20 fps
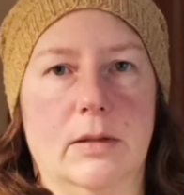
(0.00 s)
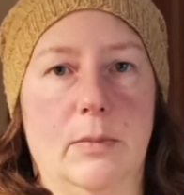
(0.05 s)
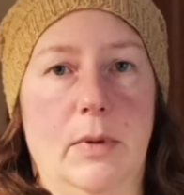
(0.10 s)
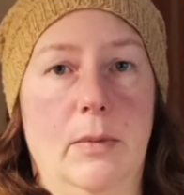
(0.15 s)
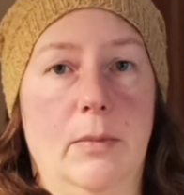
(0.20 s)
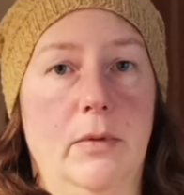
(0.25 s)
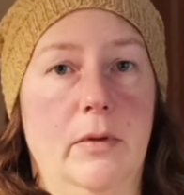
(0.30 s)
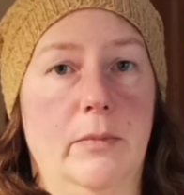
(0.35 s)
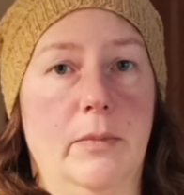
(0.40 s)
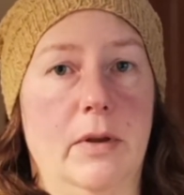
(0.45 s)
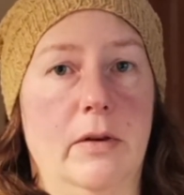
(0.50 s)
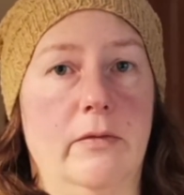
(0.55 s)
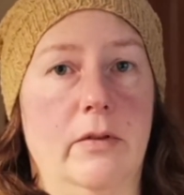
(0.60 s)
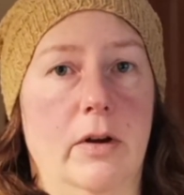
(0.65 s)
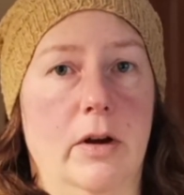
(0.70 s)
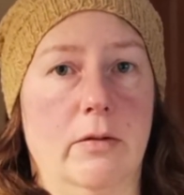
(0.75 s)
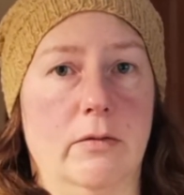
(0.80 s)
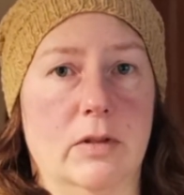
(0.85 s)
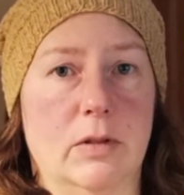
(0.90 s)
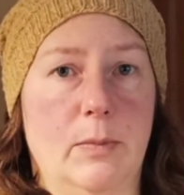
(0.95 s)
People have been
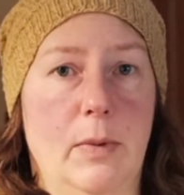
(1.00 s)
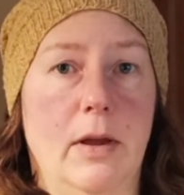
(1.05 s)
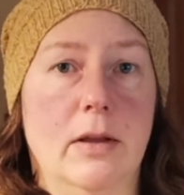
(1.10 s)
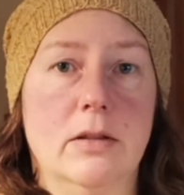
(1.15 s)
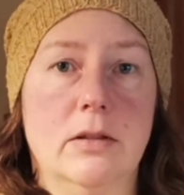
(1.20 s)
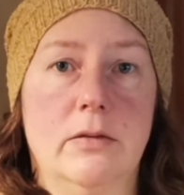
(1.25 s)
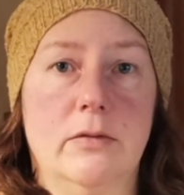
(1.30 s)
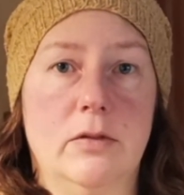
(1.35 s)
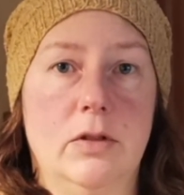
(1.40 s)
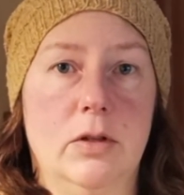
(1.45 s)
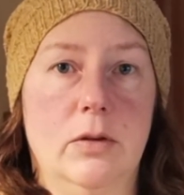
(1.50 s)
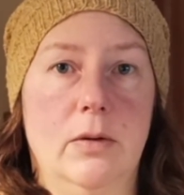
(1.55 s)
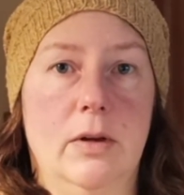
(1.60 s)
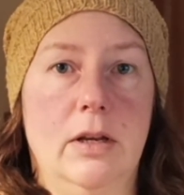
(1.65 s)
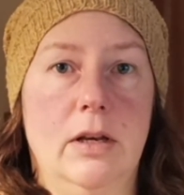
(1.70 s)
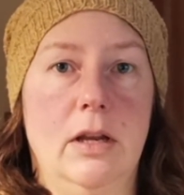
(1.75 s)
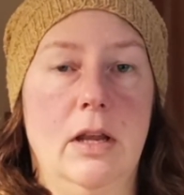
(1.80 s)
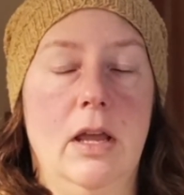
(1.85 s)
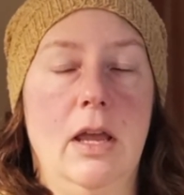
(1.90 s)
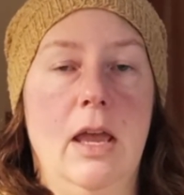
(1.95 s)
very responsive to
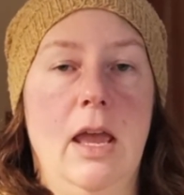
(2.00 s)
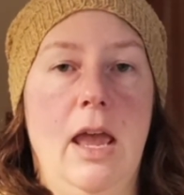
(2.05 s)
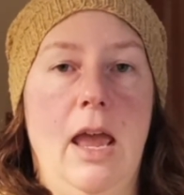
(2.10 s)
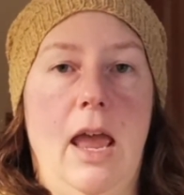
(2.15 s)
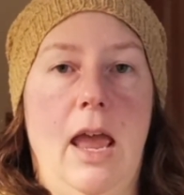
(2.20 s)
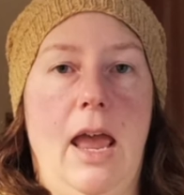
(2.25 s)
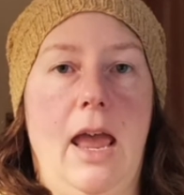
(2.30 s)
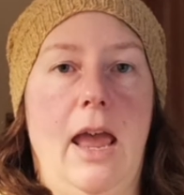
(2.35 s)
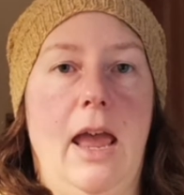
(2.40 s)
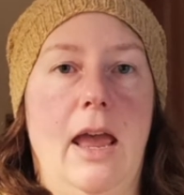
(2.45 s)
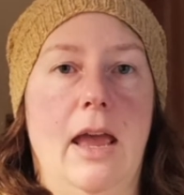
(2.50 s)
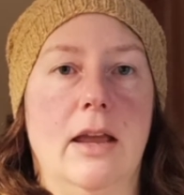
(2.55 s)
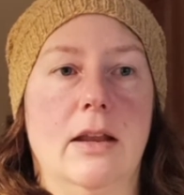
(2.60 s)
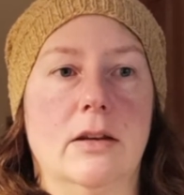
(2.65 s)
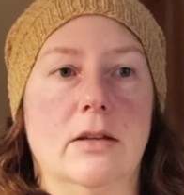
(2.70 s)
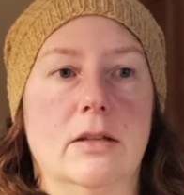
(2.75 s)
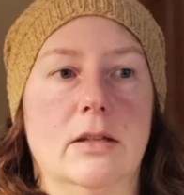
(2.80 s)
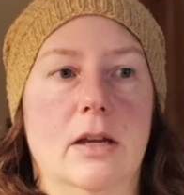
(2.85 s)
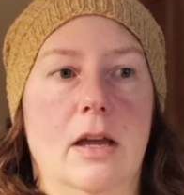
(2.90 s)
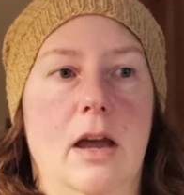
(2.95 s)
it,
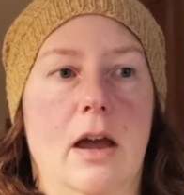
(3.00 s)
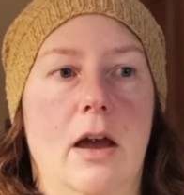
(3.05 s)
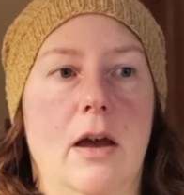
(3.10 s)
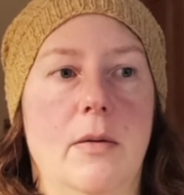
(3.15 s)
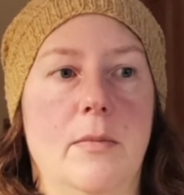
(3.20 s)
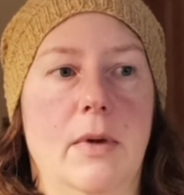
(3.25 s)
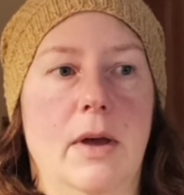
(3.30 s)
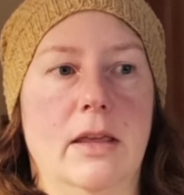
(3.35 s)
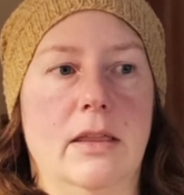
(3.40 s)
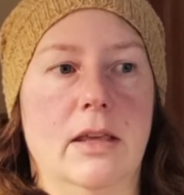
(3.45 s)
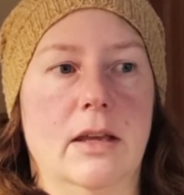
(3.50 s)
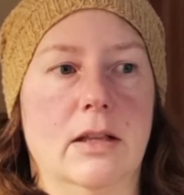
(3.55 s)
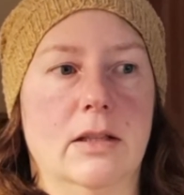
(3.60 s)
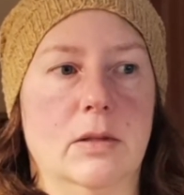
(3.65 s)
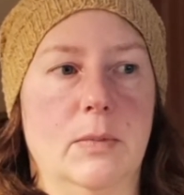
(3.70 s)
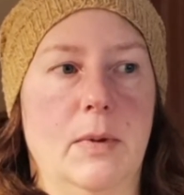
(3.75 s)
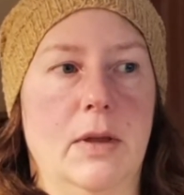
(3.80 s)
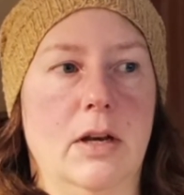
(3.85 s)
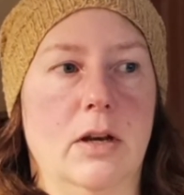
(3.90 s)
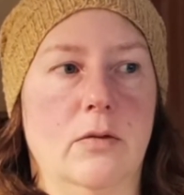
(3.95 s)
and I think it's
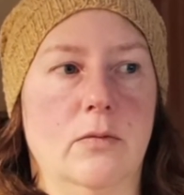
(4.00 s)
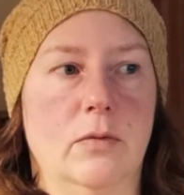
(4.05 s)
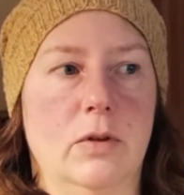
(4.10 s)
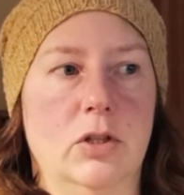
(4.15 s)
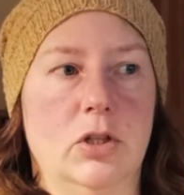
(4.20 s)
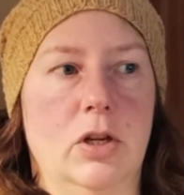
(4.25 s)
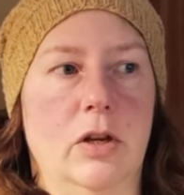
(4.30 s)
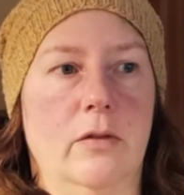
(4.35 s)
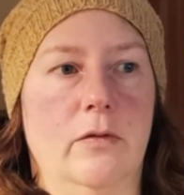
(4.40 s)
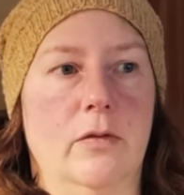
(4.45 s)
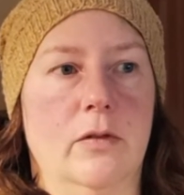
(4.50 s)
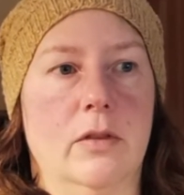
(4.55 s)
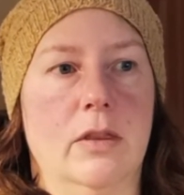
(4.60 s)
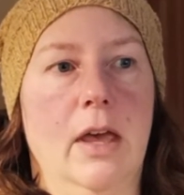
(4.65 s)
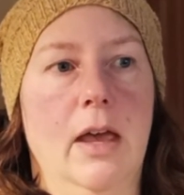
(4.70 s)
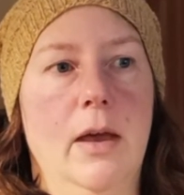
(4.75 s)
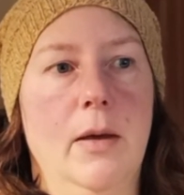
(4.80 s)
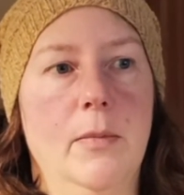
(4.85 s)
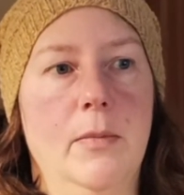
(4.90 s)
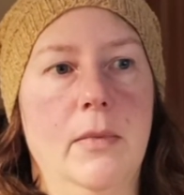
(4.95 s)
been enriching for
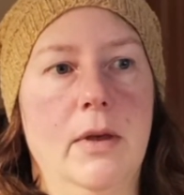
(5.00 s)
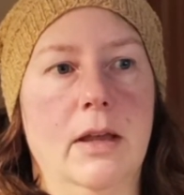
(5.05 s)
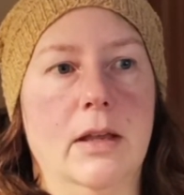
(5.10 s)
them.